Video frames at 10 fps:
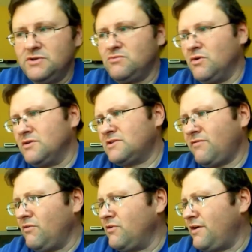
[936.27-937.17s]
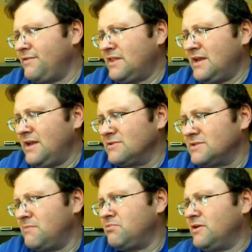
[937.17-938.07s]
which works for everything
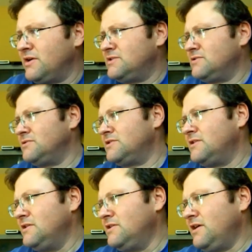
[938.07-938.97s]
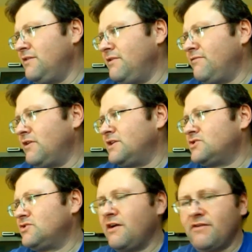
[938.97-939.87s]
else I plug into it. Every
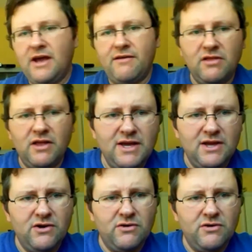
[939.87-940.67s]
flash drive I have laying